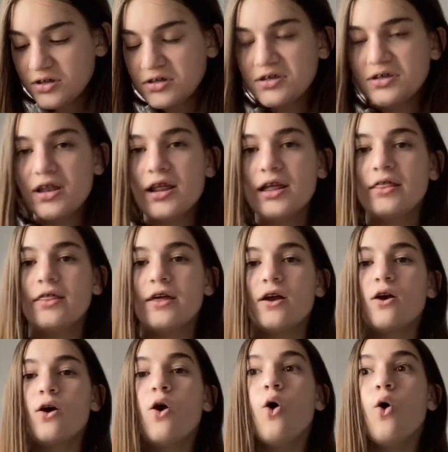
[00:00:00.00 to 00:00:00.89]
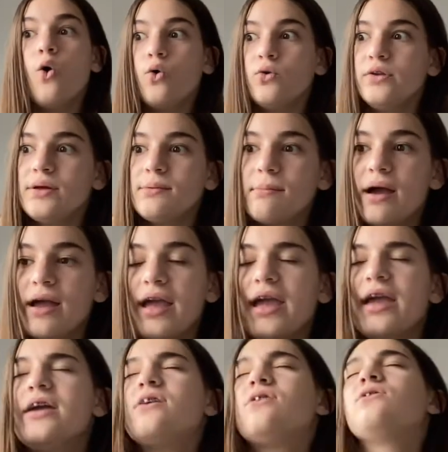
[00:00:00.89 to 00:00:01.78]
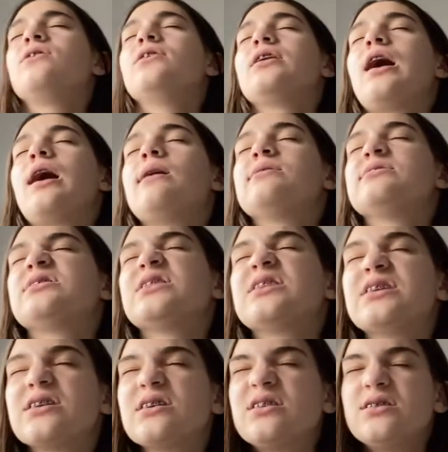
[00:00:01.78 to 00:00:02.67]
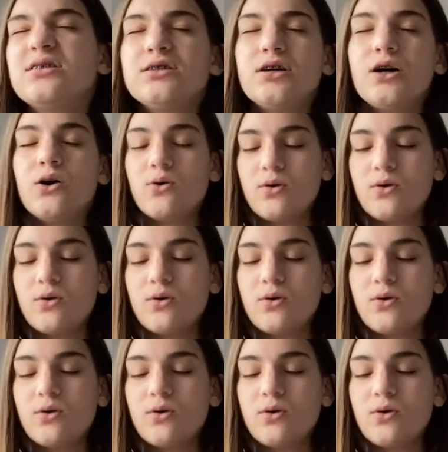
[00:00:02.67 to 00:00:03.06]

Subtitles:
sitting there holding my ankle, and I was like, oh